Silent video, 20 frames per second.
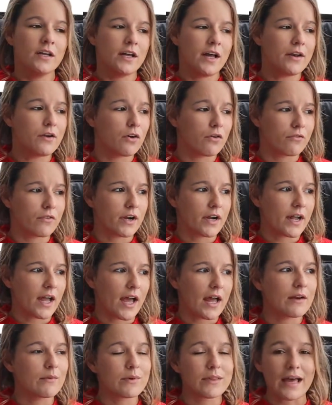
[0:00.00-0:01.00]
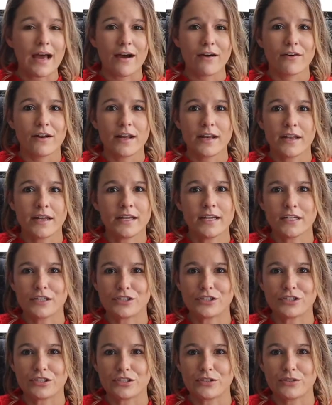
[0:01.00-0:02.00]
and over again without any
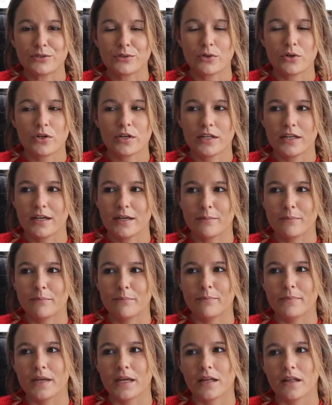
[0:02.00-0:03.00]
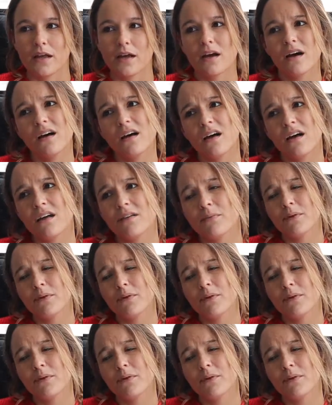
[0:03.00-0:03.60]
issue or like being like, oh,